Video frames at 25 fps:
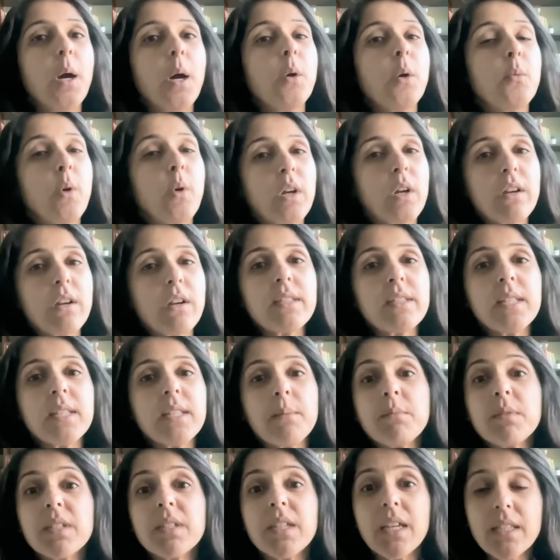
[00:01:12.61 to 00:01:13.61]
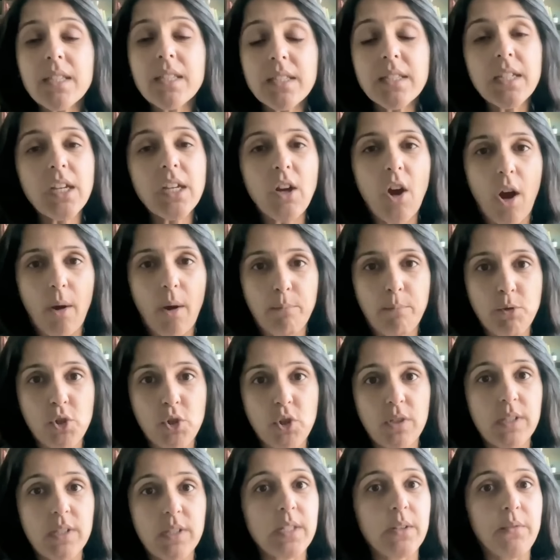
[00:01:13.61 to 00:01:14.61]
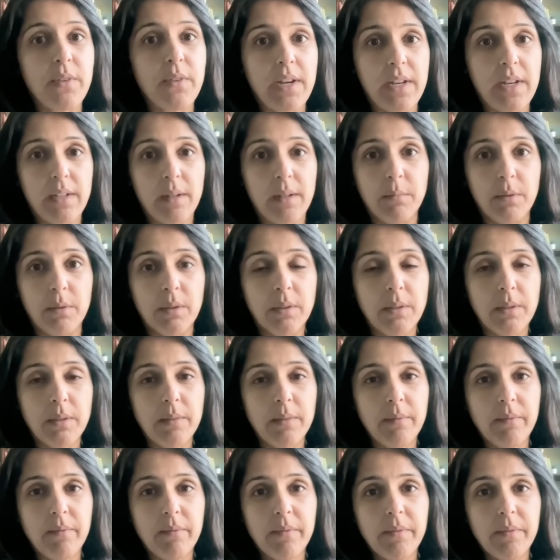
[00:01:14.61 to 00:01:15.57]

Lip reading: what are some testing options available,